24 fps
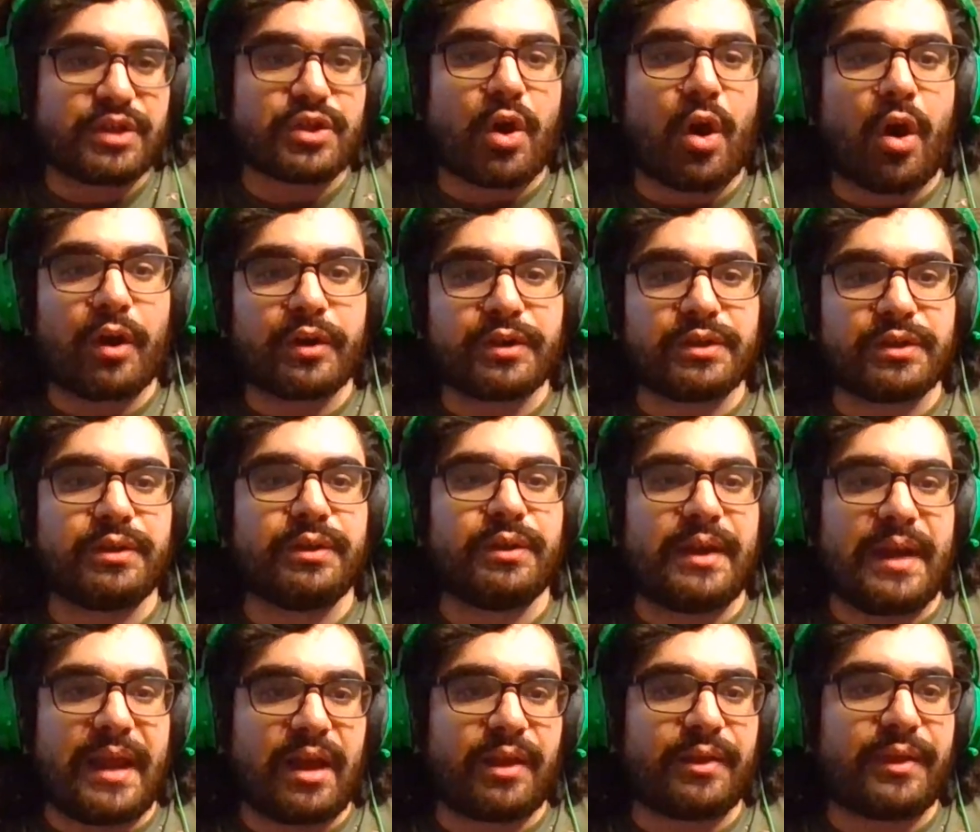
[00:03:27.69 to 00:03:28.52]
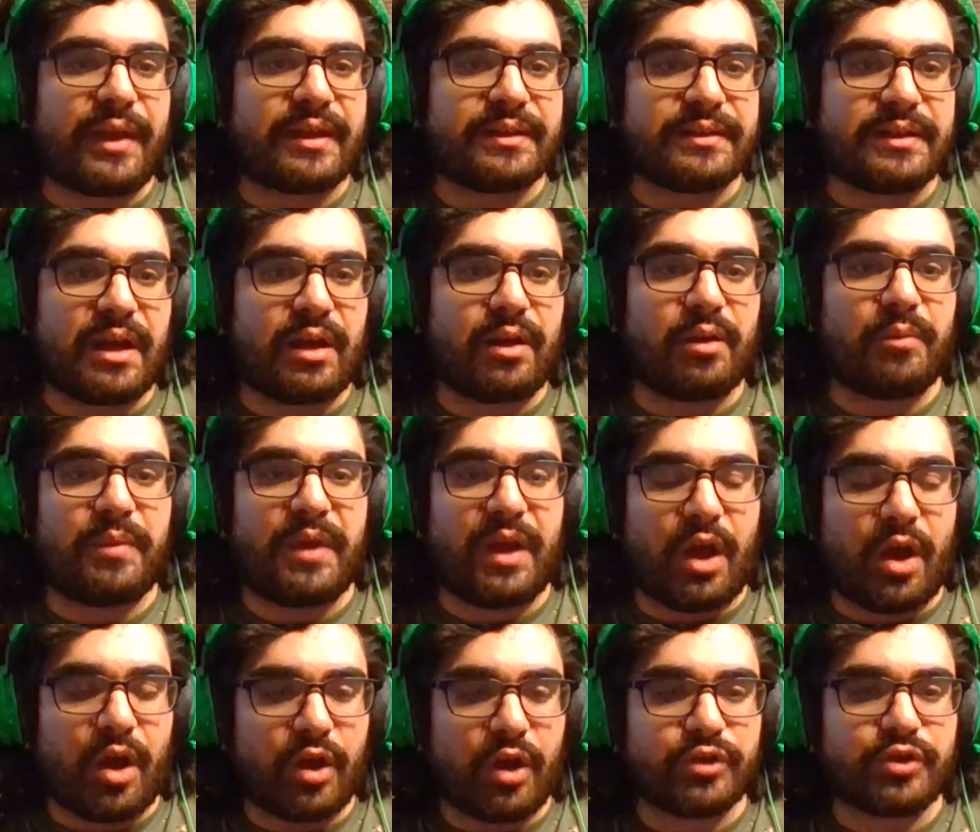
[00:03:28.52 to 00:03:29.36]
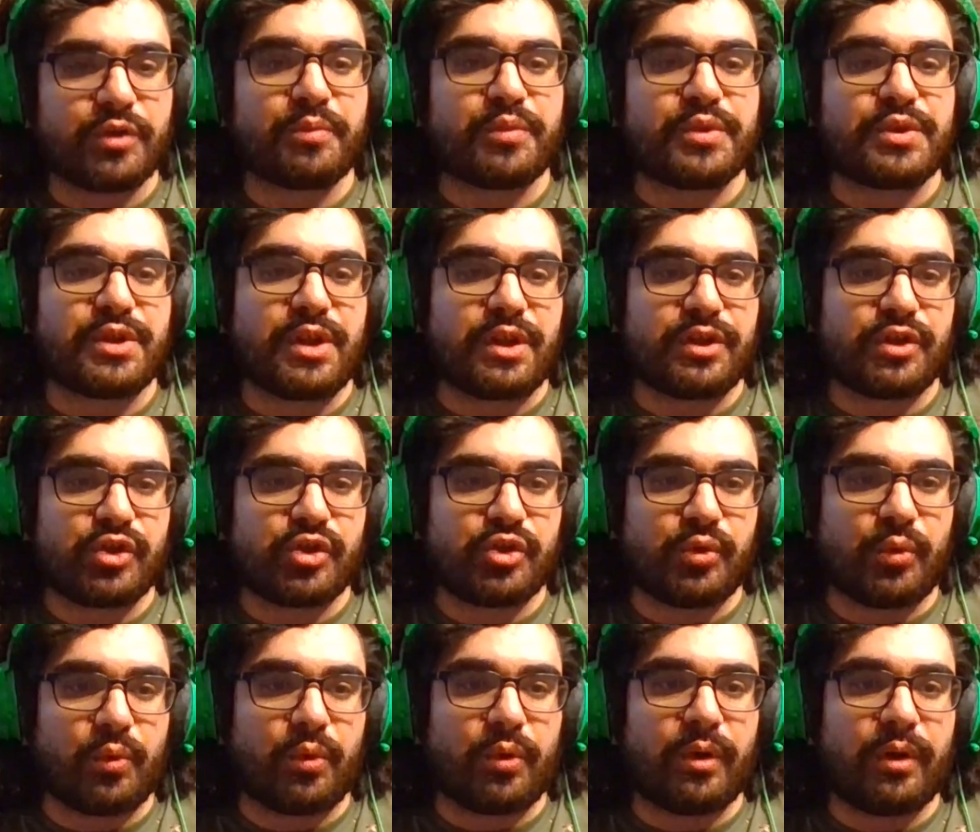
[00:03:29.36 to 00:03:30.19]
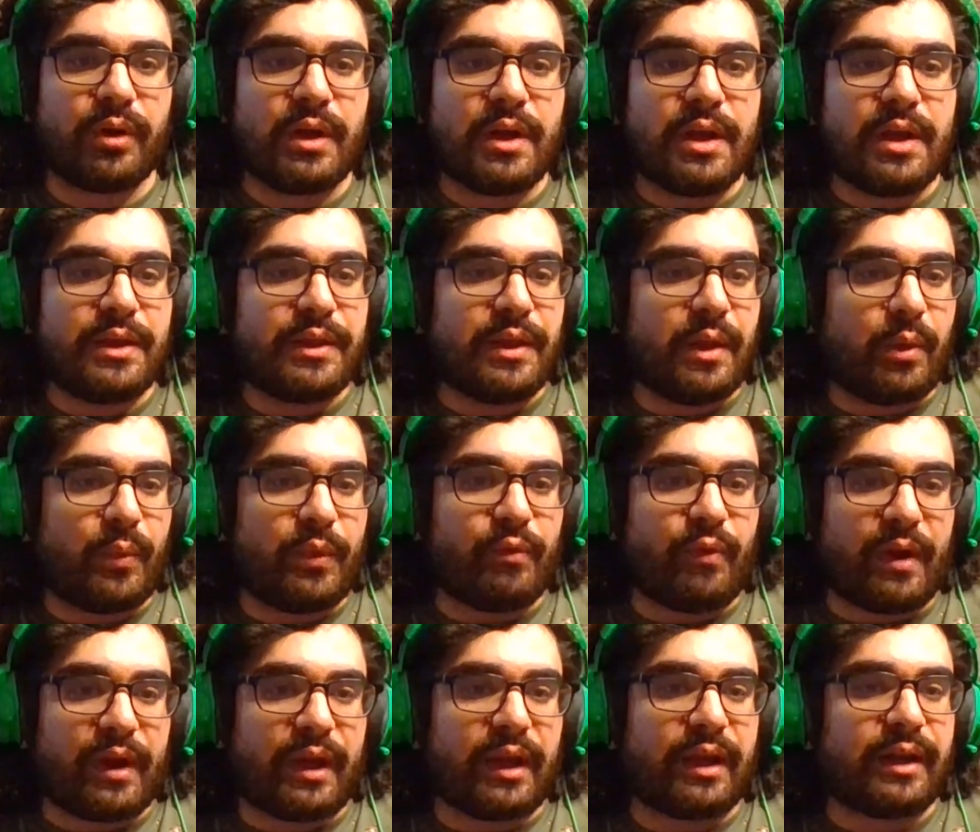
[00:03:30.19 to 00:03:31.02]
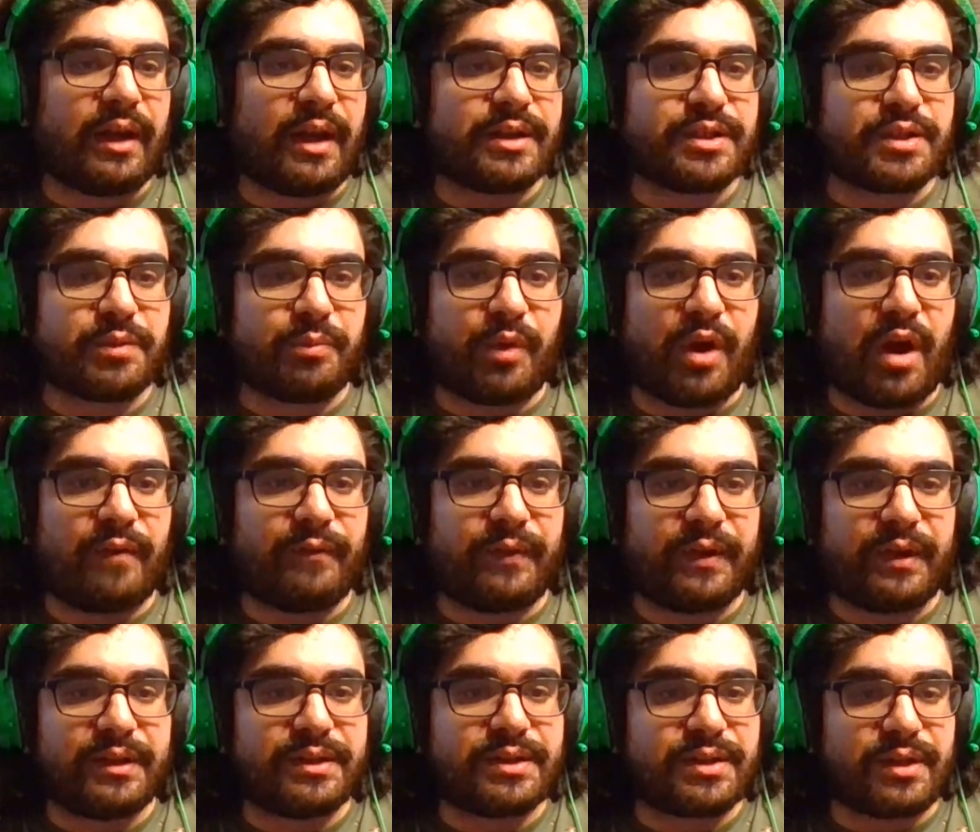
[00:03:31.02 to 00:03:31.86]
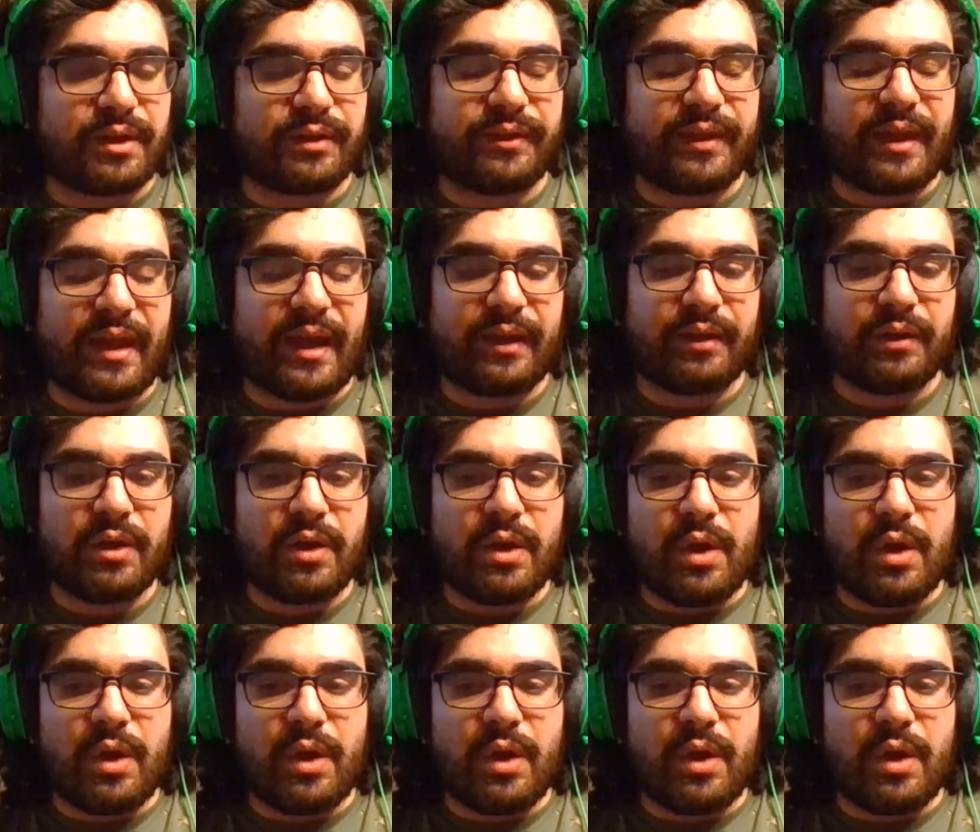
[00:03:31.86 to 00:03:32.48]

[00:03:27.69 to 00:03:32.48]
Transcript: hard to nail that down and be 100% sure that we recognize the provenance on that.